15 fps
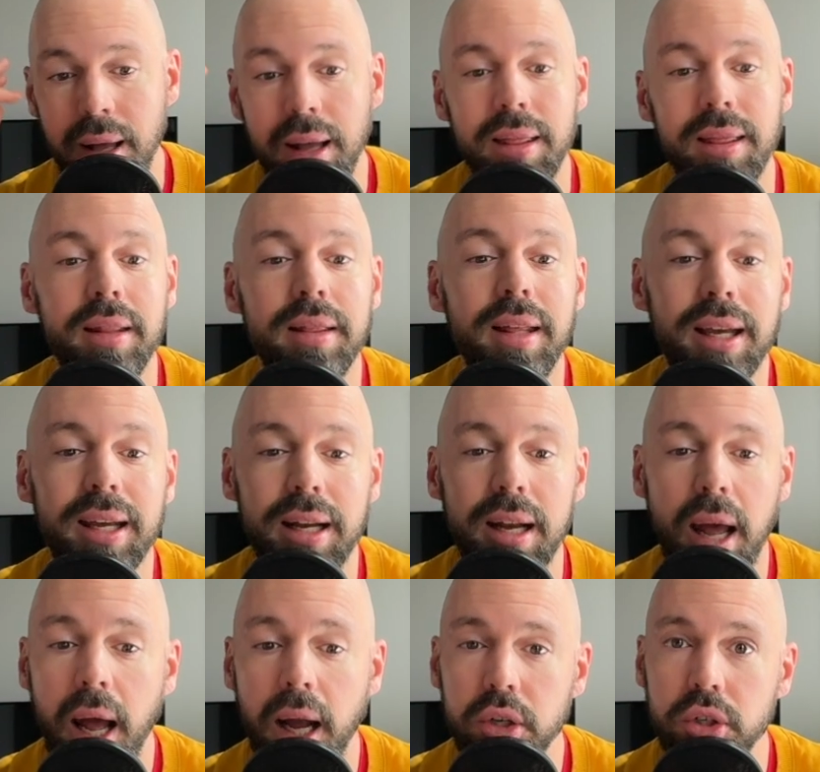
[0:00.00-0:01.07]
that they can
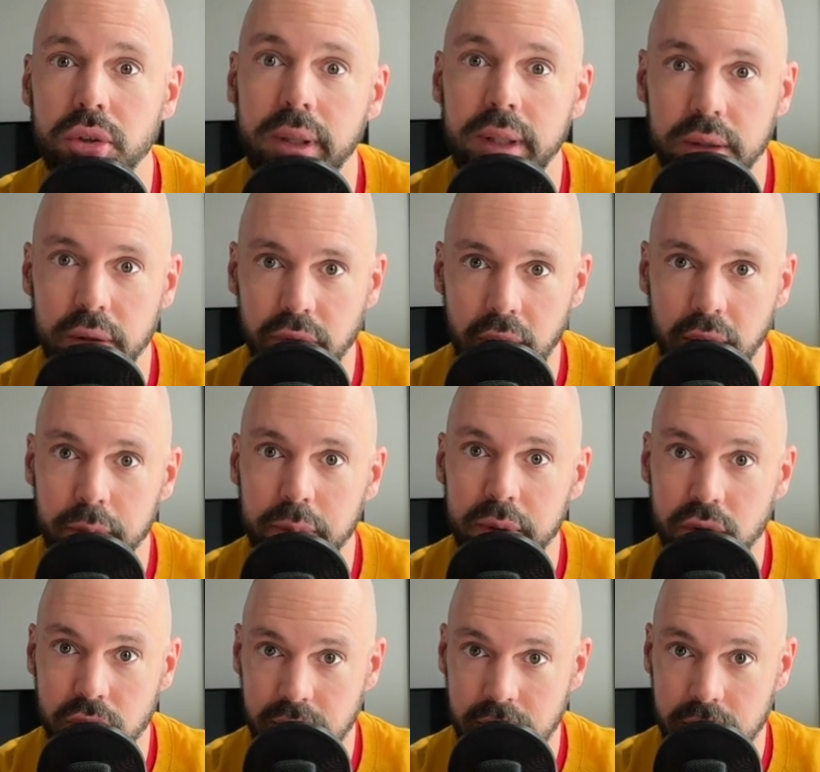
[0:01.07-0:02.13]
actually develop
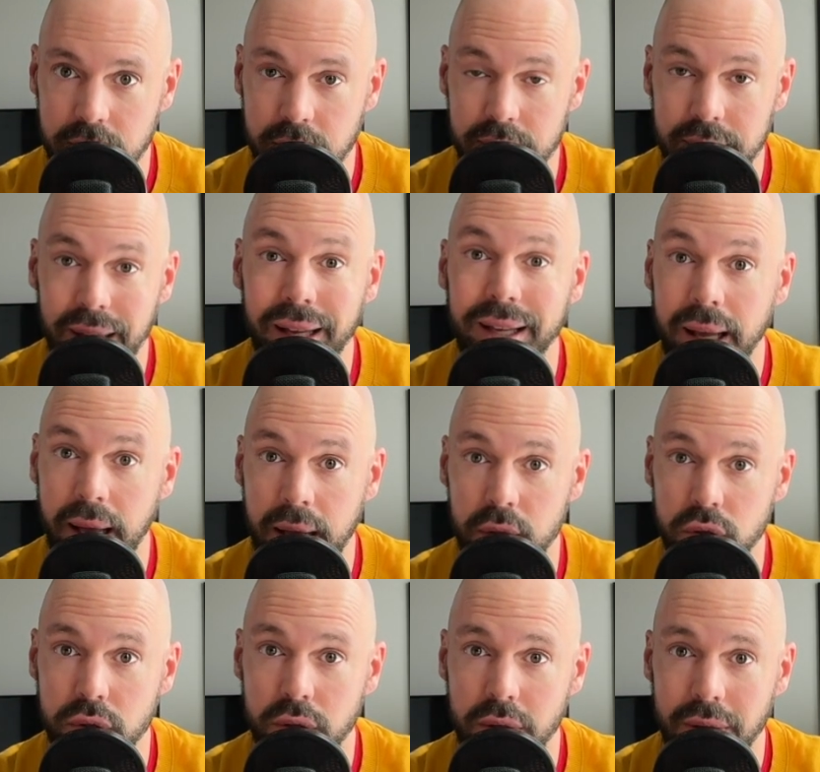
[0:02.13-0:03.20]
diseases like
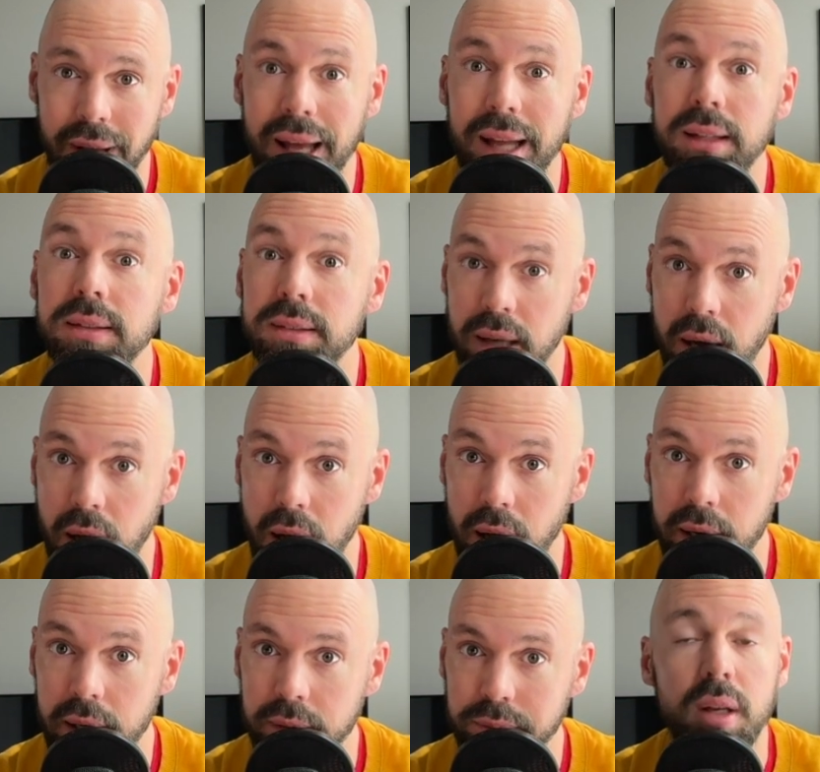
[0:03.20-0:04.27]
cancer and
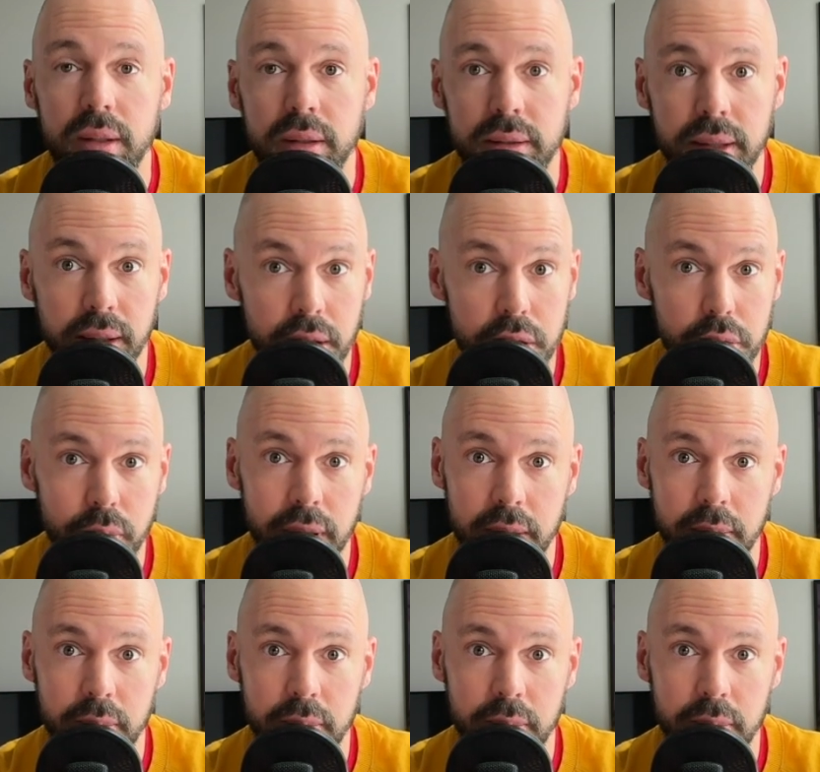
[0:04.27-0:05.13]
die. Tilda Swinton